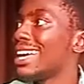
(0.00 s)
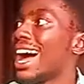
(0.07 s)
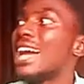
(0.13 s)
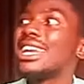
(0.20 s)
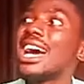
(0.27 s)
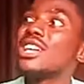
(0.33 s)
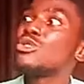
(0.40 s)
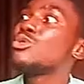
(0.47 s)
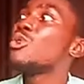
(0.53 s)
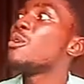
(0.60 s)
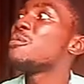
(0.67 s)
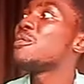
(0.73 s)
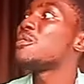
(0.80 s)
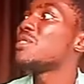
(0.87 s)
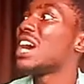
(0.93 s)
and ask you
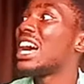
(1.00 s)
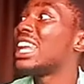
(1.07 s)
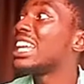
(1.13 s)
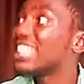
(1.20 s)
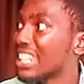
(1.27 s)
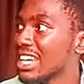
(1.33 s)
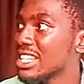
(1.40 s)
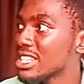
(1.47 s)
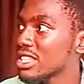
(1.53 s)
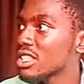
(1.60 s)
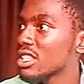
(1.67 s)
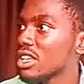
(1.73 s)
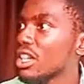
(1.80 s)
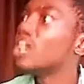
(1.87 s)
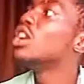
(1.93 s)
of an address,
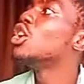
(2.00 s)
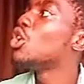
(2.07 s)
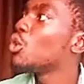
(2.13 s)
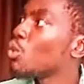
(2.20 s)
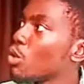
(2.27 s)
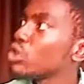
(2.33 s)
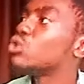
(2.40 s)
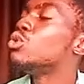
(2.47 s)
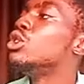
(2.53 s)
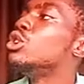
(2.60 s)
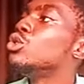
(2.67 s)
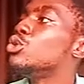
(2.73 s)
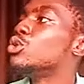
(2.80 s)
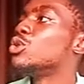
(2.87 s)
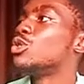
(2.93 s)
what will you
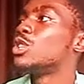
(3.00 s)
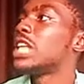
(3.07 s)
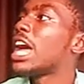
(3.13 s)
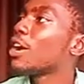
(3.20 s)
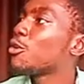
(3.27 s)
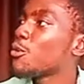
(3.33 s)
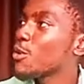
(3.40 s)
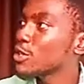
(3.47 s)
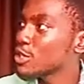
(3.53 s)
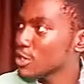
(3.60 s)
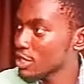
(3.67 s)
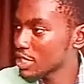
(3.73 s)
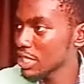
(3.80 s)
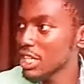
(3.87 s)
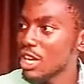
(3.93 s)
do? Like what
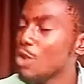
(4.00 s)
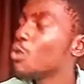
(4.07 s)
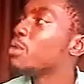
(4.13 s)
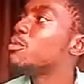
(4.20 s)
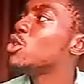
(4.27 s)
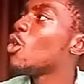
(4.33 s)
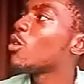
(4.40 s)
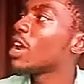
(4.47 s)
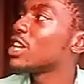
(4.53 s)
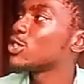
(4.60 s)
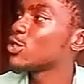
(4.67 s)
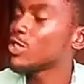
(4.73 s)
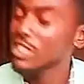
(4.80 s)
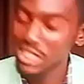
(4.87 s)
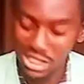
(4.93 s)
will be your
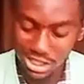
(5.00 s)
reaction?